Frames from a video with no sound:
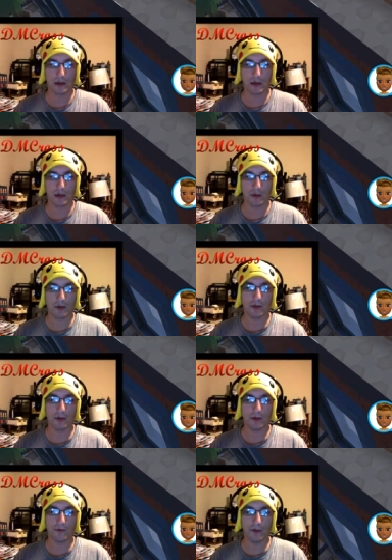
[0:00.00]
Wanted to
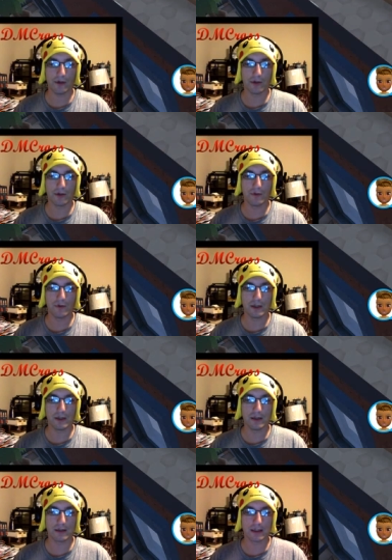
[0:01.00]
invite you to the
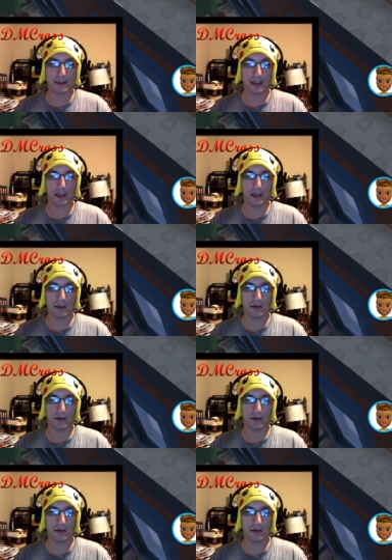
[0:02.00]
movies tonight.